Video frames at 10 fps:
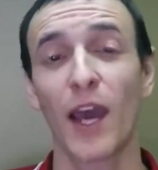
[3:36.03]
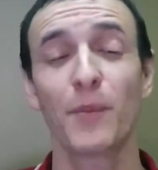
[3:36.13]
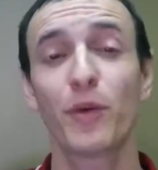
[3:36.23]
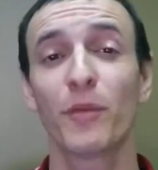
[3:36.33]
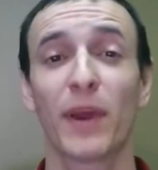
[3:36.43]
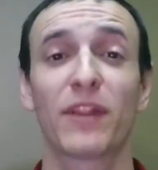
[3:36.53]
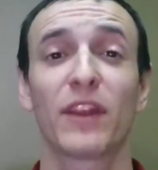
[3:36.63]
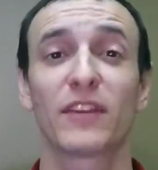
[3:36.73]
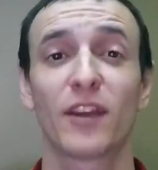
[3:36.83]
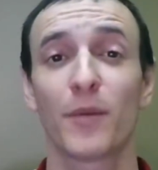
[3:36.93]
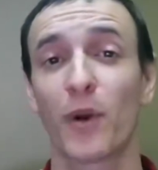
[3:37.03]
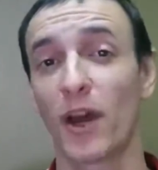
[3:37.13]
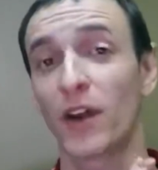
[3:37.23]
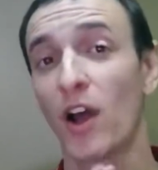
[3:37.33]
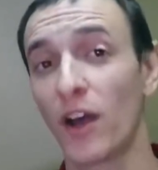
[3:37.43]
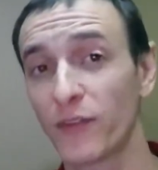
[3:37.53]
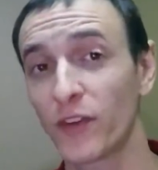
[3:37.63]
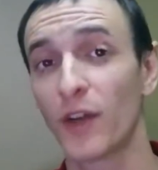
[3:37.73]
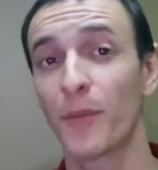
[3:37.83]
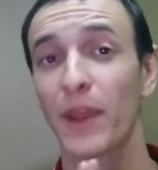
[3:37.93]
I put my things up on
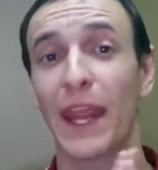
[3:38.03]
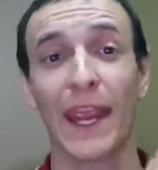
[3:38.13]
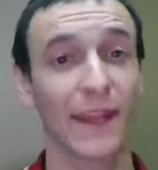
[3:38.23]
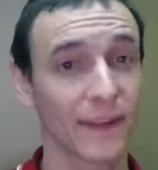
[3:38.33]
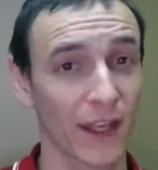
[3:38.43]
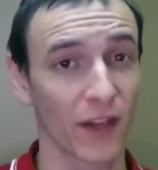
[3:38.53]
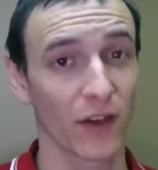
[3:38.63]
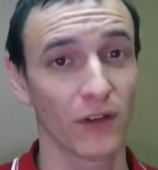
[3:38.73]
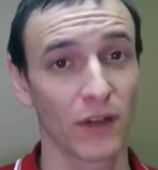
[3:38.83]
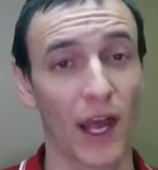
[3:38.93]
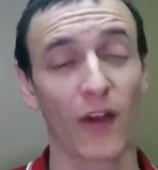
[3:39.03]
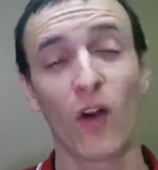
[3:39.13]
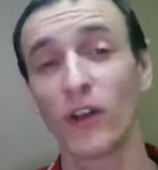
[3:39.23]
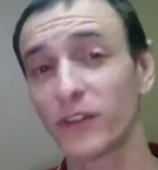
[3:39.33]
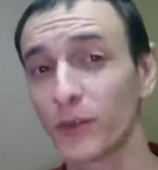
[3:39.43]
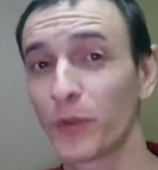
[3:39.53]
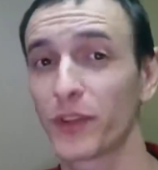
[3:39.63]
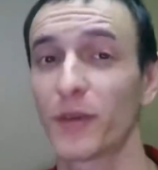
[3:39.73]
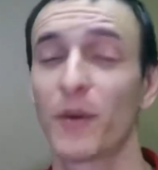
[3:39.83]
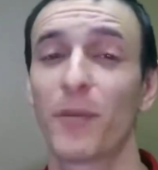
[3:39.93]
OfferUp and LetGo. I also
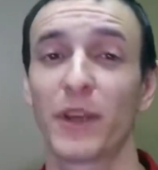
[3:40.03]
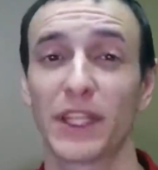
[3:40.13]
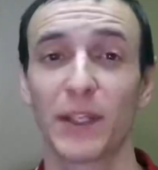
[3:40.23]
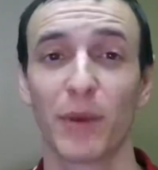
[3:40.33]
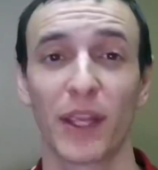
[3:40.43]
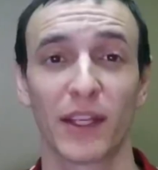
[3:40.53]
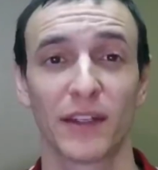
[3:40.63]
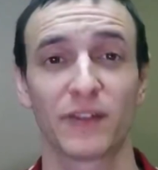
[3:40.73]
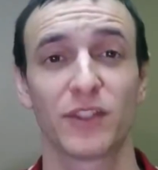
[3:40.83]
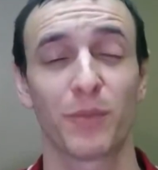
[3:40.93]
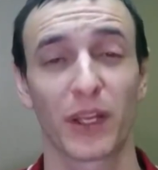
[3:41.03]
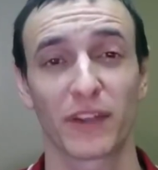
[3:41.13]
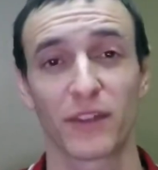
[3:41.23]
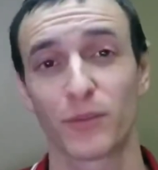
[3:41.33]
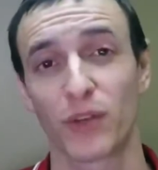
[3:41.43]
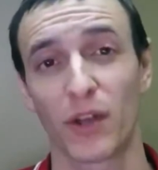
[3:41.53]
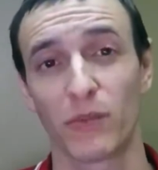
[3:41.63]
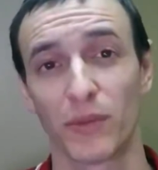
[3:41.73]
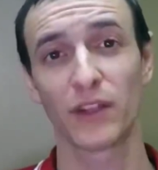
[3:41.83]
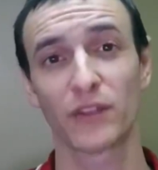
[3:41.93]
put them up on eBay if shipping isn't a
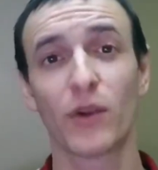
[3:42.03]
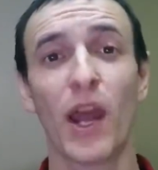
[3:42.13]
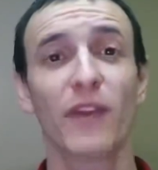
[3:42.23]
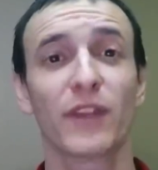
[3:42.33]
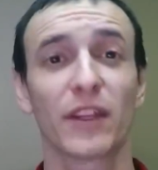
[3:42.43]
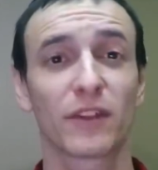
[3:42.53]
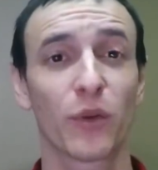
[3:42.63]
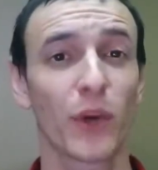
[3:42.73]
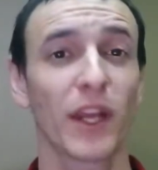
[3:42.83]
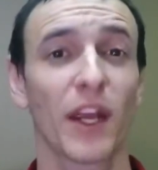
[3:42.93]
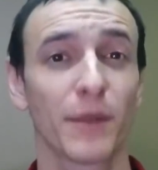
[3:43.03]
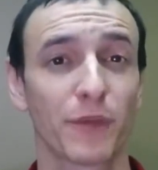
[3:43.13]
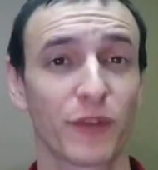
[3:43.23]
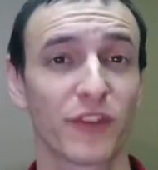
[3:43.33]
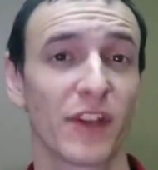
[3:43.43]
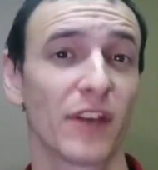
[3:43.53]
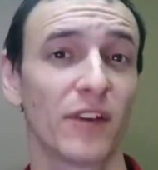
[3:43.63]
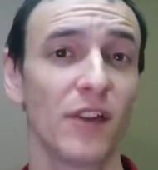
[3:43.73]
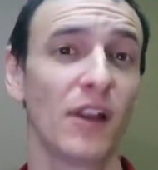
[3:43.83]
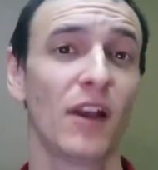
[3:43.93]
problem. So having 20 items for
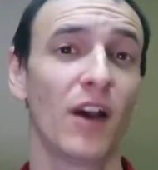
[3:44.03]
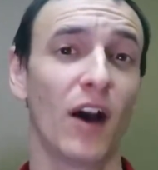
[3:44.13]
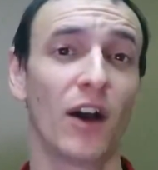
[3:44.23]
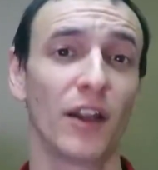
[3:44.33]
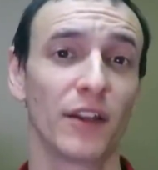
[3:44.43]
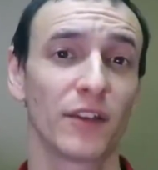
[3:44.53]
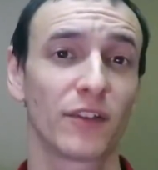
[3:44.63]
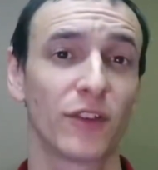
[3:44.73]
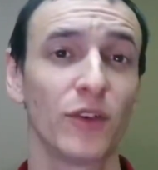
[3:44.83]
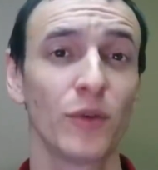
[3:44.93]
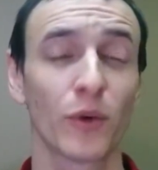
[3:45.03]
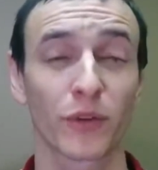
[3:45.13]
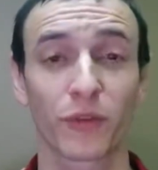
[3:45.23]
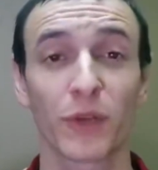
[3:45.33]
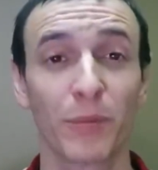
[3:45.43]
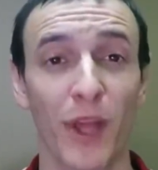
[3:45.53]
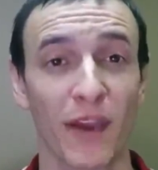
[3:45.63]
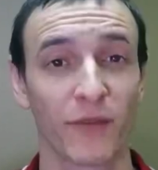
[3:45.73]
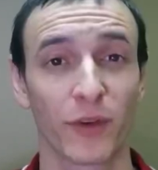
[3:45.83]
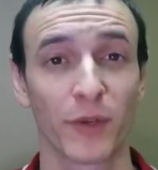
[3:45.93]
sale on 2 or 3
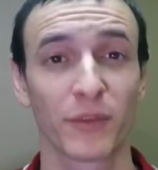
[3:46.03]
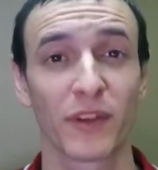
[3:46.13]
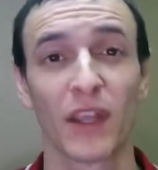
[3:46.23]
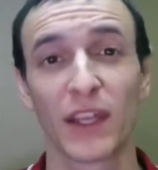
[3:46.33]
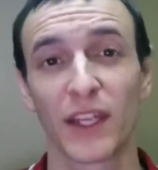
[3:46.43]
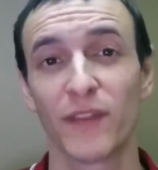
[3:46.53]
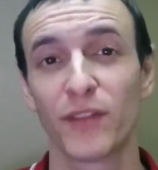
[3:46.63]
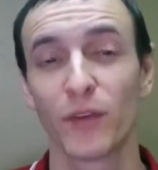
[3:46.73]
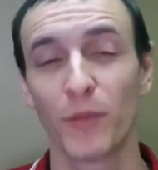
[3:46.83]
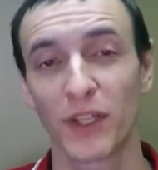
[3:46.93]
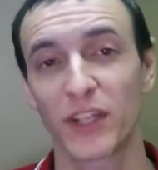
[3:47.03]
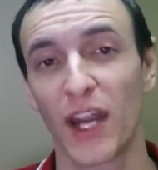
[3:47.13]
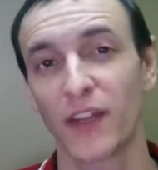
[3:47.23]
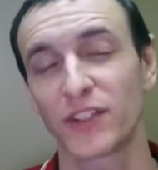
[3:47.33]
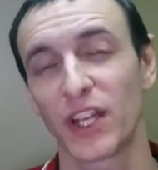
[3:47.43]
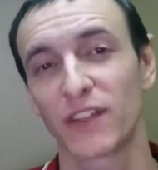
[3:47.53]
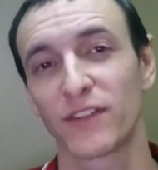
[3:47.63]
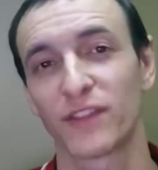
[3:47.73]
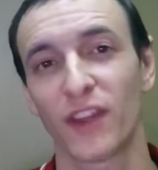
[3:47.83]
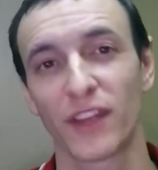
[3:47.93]
platforms gives you a much higher chance
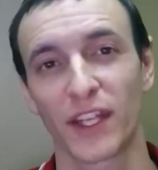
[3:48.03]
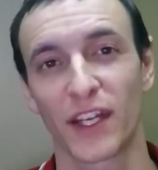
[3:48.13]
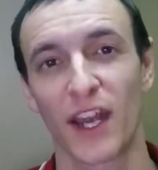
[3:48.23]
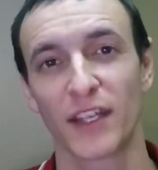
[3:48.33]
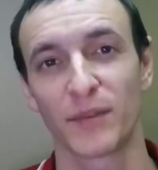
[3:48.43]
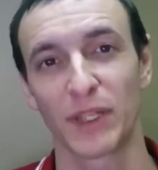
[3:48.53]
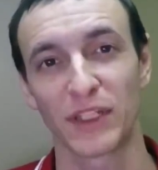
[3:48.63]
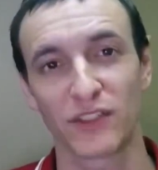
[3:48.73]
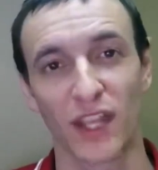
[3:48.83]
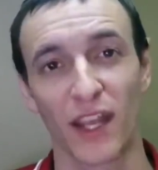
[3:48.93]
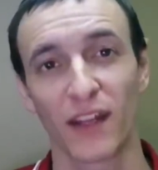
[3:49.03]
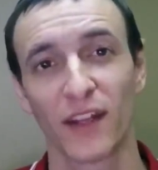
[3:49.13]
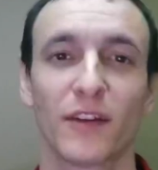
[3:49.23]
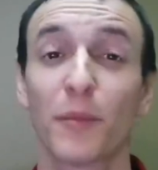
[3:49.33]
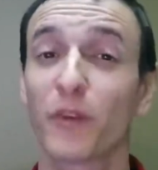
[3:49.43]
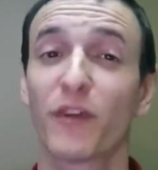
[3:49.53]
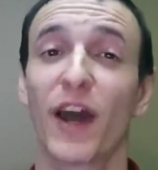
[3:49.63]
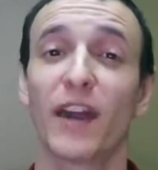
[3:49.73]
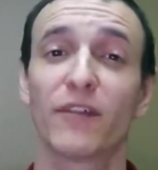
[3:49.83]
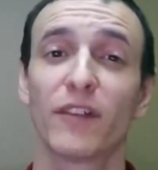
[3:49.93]
of selling an item each day. Number
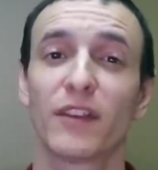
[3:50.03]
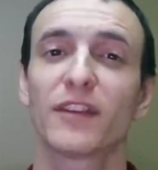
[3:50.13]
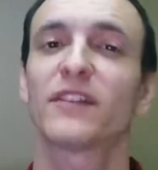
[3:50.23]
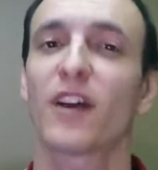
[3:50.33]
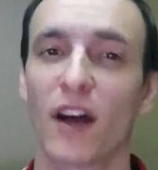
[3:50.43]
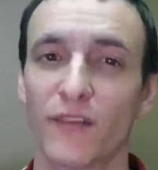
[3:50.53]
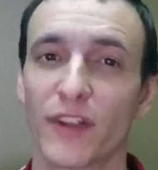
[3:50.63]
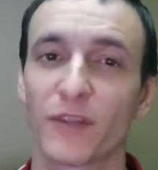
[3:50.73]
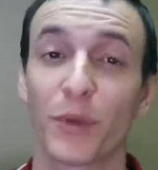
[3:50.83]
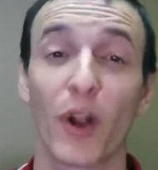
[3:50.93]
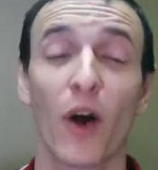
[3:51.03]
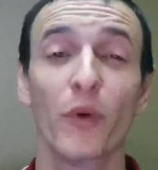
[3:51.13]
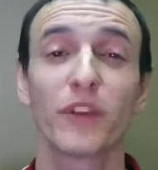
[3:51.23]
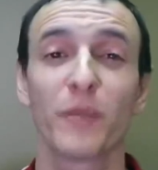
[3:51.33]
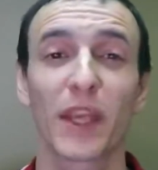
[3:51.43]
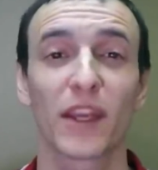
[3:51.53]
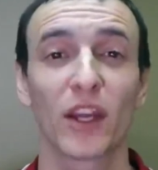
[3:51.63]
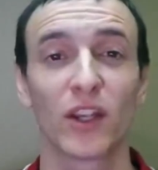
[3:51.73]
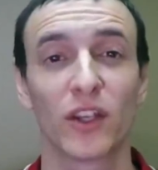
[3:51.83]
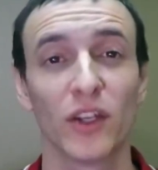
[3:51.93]
5, this is obvious, but always make
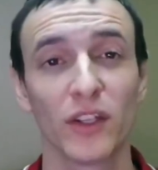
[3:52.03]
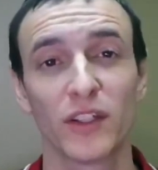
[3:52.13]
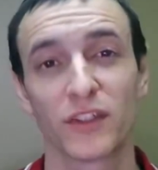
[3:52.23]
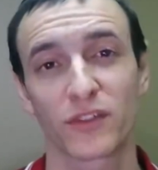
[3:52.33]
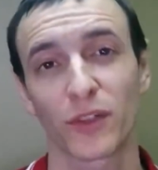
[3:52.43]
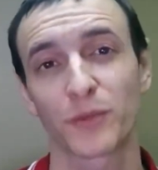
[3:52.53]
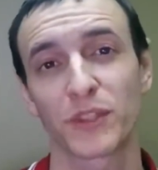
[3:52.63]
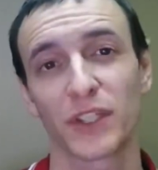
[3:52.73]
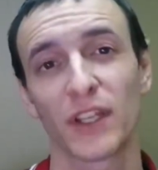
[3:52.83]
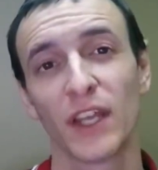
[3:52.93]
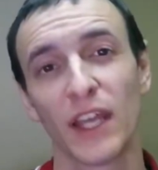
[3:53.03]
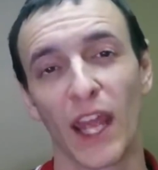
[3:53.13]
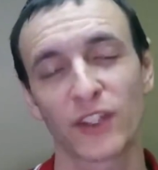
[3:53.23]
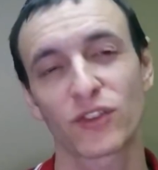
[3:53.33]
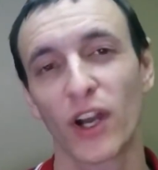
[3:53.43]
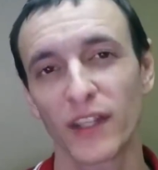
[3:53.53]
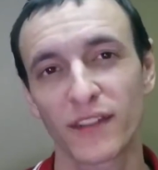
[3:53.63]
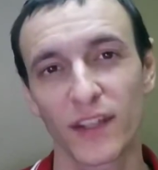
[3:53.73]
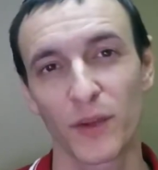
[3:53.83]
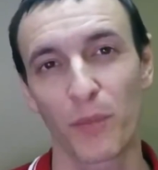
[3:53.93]
a good description and try to
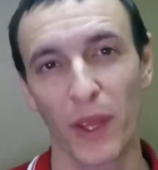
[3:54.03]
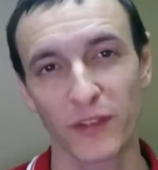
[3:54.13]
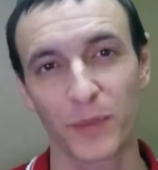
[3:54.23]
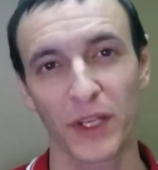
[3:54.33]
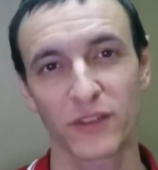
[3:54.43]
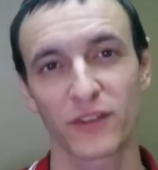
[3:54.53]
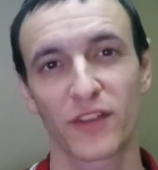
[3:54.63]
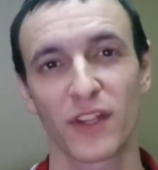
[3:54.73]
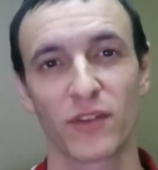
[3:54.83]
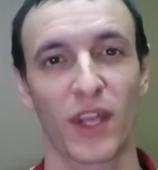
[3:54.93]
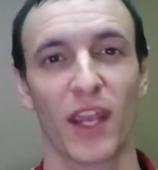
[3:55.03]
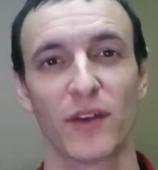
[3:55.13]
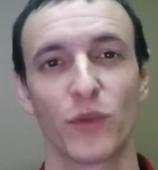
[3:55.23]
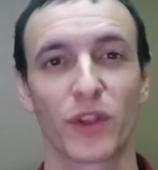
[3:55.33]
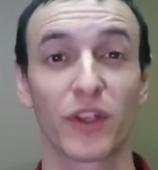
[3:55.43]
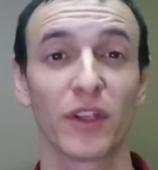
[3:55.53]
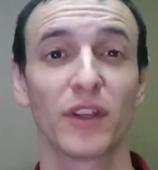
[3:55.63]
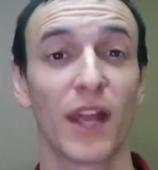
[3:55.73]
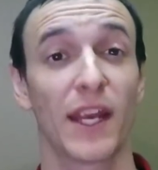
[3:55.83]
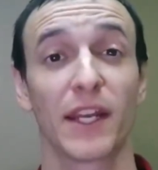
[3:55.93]
take the best pictures that you can with
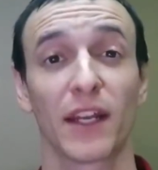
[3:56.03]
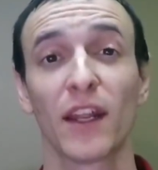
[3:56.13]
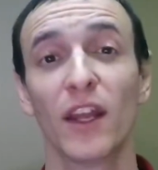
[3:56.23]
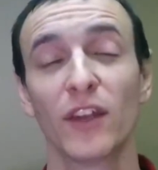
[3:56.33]
good lighting.